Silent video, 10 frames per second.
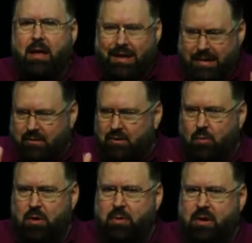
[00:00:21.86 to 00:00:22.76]
He's the
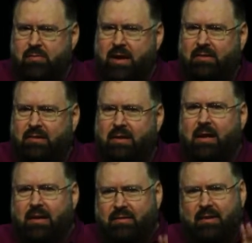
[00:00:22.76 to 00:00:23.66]
one who innovates it.
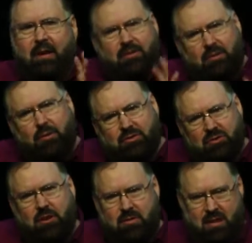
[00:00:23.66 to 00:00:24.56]
He said, so
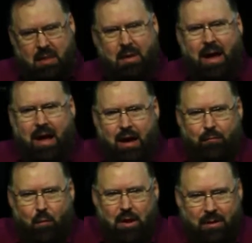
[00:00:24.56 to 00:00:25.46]
certain am I
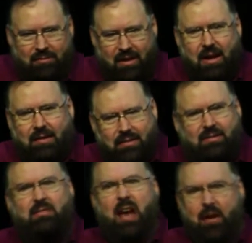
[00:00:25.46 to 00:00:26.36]
of what I'm saying. This
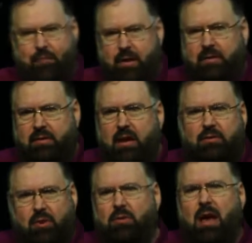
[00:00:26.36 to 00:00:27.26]
is confidence.
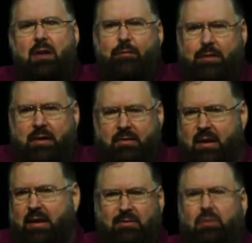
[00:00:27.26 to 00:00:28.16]
So confident am
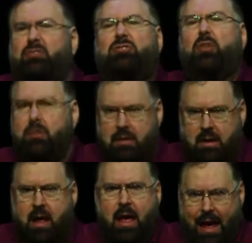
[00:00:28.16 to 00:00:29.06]
I. So certain
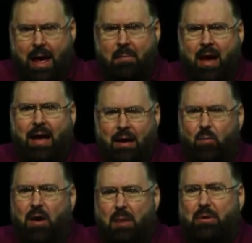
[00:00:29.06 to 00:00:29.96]
am I in
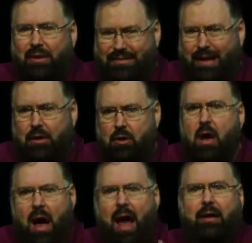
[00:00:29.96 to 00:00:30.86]
what I'm going to tell you.
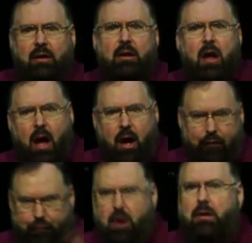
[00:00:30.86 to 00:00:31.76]
I can
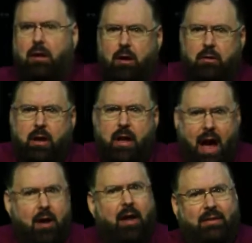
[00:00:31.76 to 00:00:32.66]
front load.
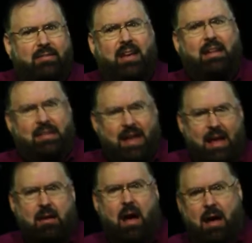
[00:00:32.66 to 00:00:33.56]
I don't have to say at the
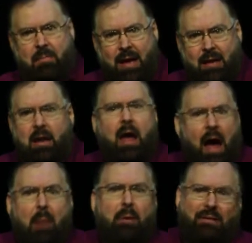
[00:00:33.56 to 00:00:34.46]
end, amen.
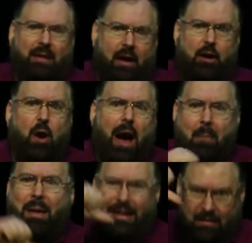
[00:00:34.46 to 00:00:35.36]
I'm going to tell you
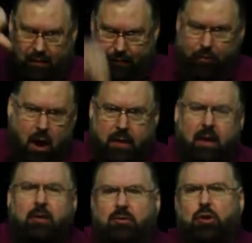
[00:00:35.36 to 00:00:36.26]
amen at the front
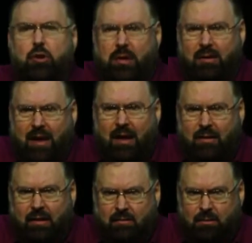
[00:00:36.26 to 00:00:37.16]
so you can take
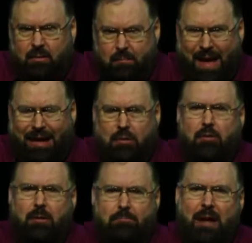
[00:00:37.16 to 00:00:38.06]
this to the bank. You
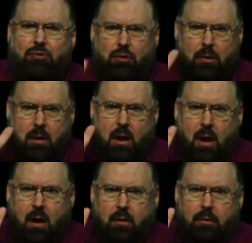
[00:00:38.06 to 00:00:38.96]
can bet your
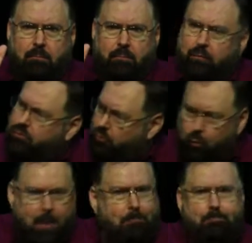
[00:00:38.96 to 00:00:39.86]

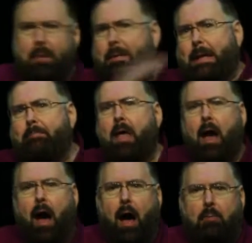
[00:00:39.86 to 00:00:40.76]
sweet bippy,
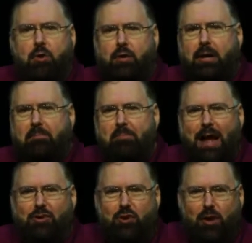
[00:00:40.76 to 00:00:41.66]
um, you can
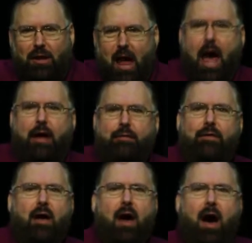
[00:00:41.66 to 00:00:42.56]
bet your life
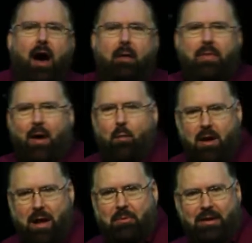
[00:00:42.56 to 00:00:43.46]
um, that
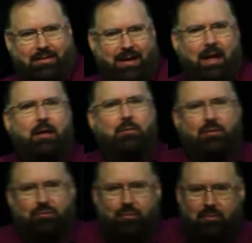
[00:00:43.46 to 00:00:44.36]
what I'm going to tell you
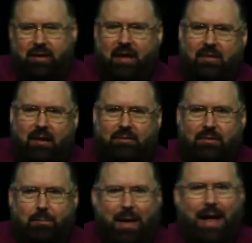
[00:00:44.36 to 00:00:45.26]
is true. Take that to
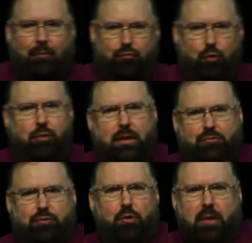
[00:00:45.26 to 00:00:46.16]
the bank. Truly,
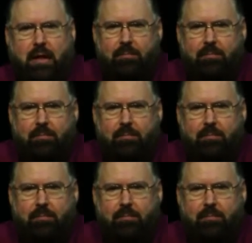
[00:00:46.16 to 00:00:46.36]
truly.